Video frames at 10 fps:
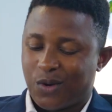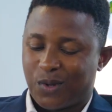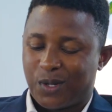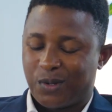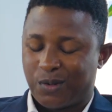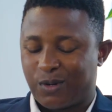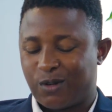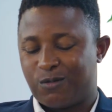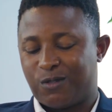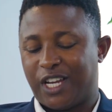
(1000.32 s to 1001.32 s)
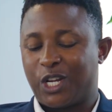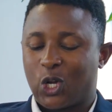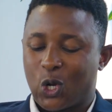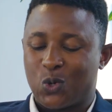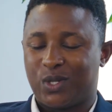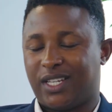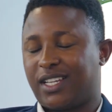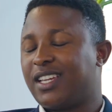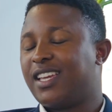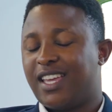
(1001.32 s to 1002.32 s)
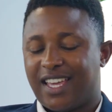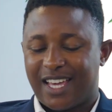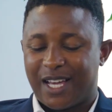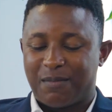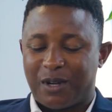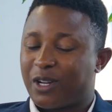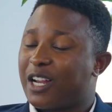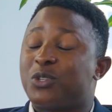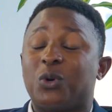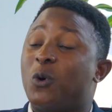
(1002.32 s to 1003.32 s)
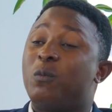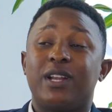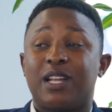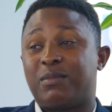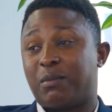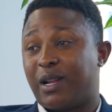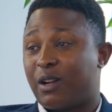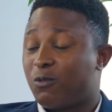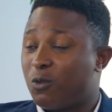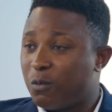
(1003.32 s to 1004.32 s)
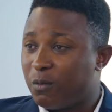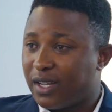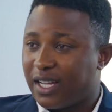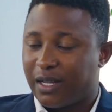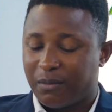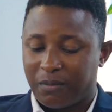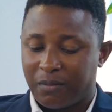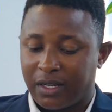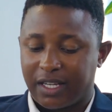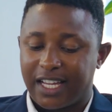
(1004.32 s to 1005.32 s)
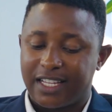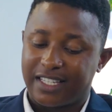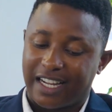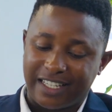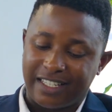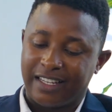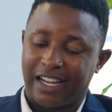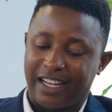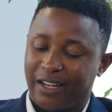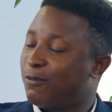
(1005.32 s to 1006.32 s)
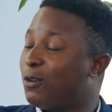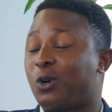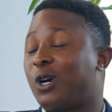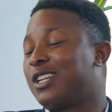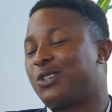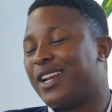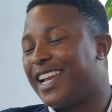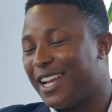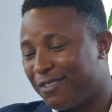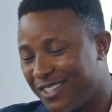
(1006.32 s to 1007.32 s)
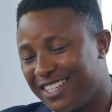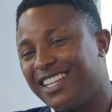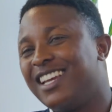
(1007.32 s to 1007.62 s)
Well, Prof, in closing, I'd like to open up the platform in case I forgot or left